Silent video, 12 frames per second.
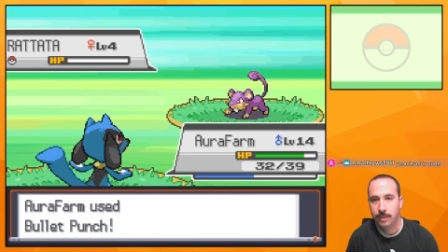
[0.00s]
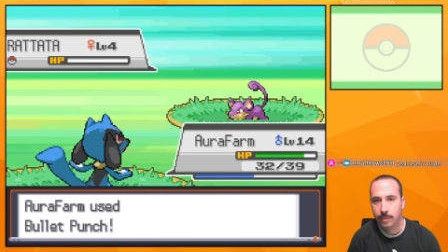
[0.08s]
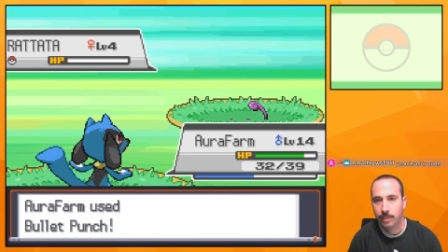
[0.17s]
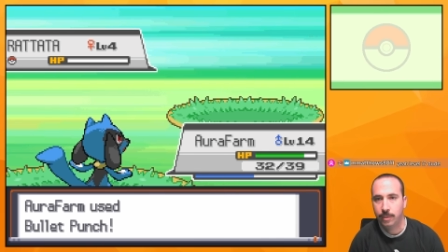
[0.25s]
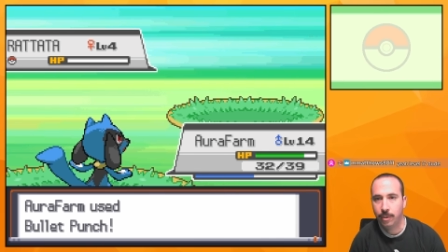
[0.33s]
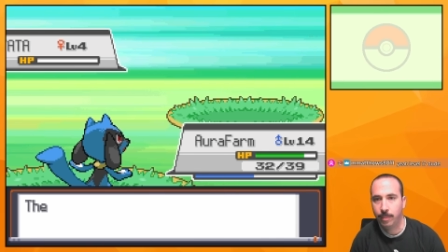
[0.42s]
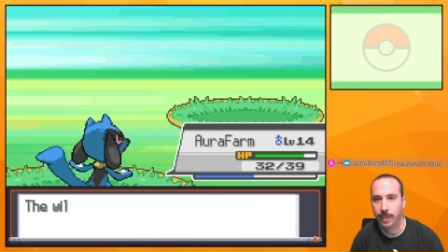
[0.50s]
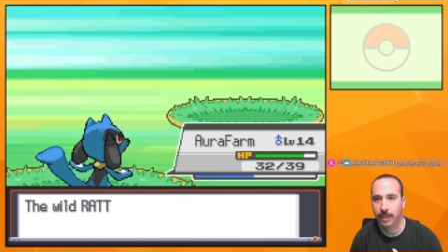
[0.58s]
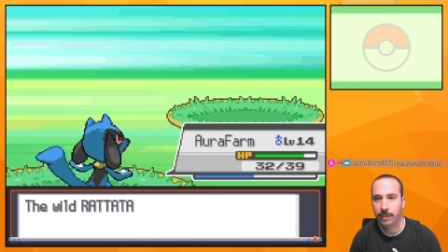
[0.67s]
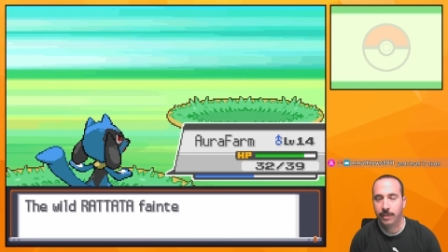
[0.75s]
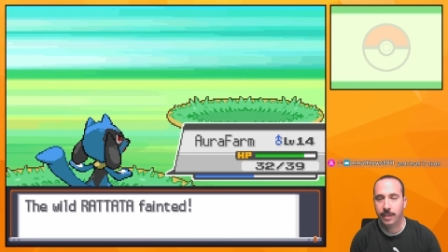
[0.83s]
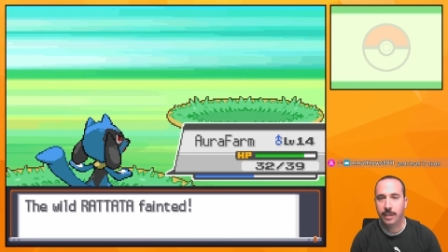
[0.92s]
We'll go battle
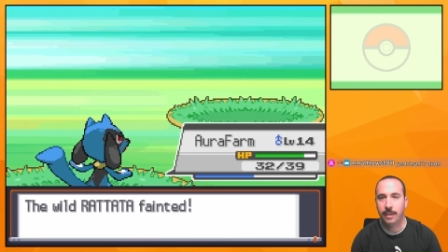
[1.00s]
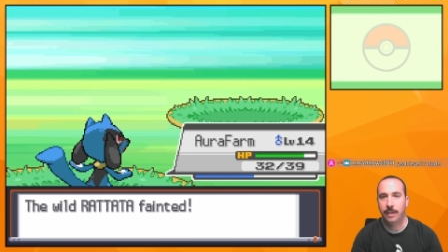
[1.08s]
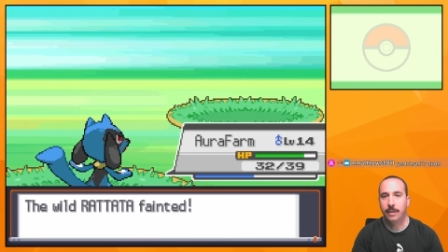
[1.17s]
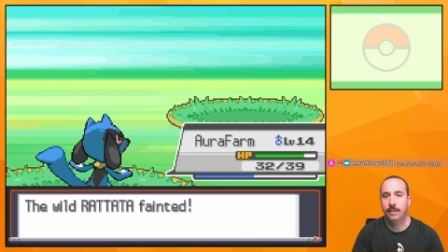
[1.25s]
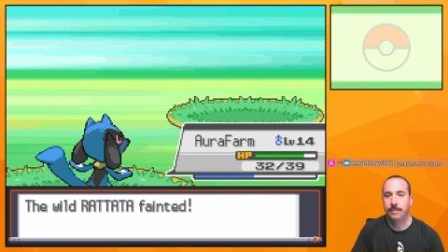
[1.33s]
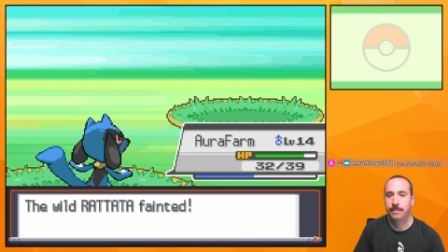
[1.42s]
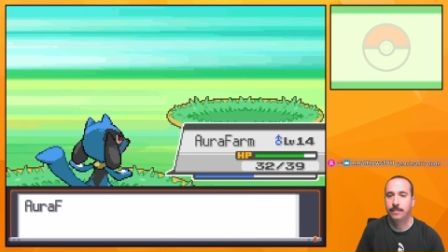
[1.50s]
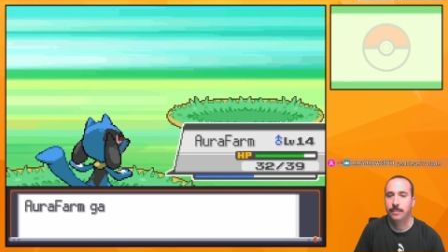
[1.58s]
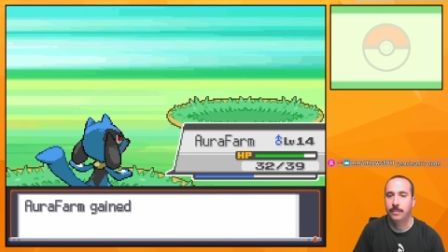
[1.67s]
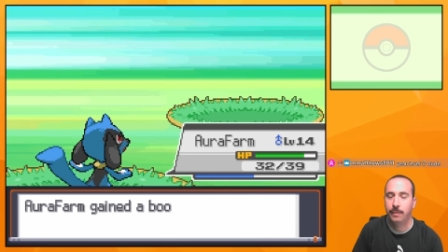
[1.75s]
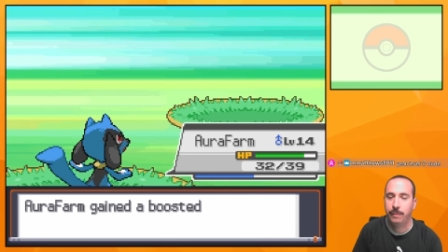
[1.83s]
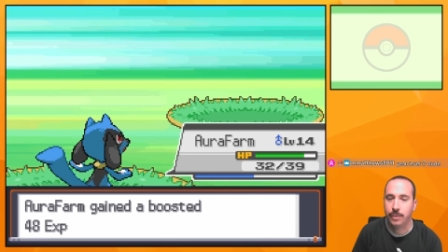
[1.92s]
the
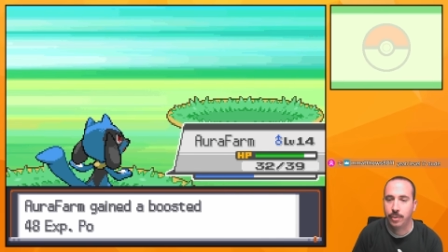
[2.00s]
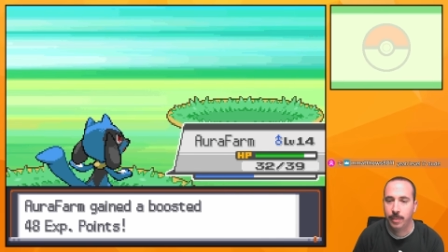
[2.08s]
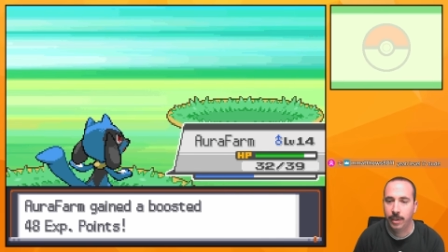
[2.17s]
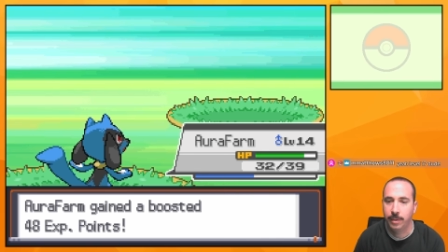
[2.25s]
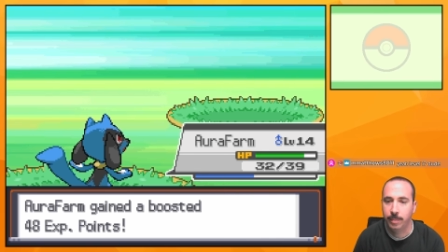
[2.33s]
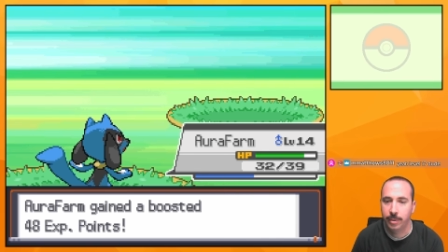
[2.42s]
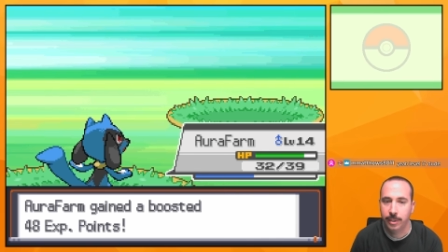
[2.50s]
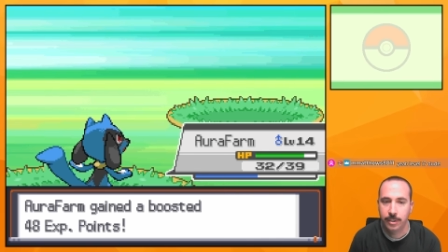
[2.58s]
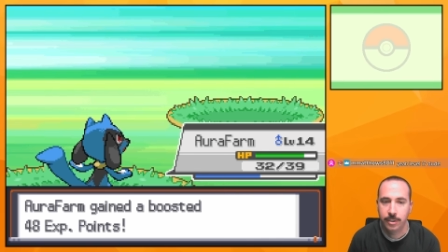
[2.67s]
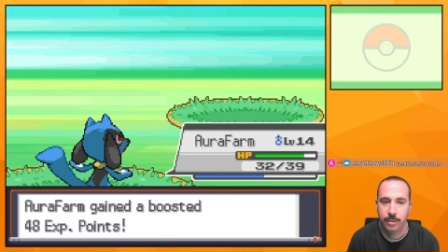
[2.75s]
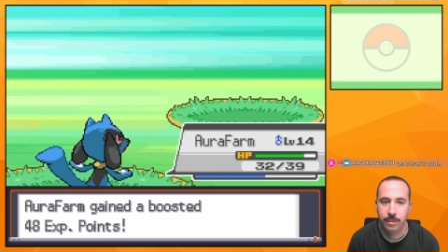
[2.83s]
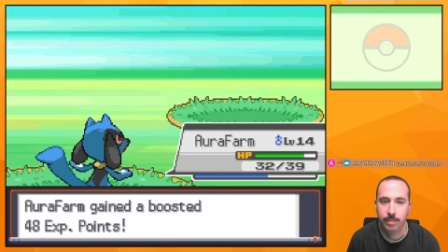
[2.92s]
fisherman on the
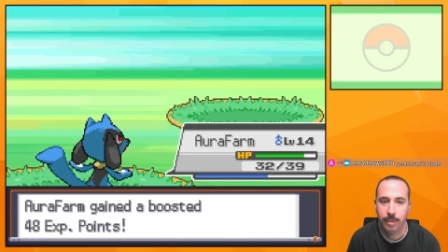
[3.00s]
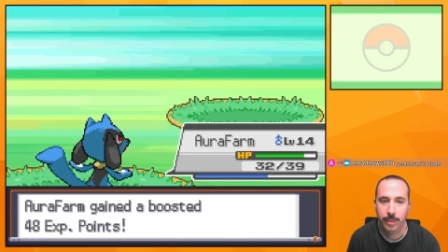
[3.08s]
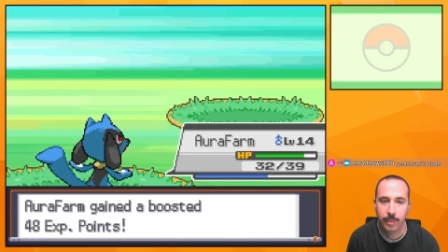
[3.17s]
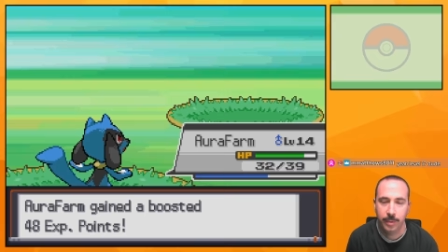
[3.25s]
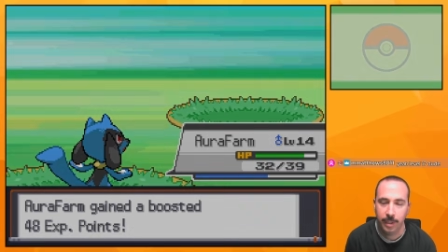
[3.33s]
bridge, probably with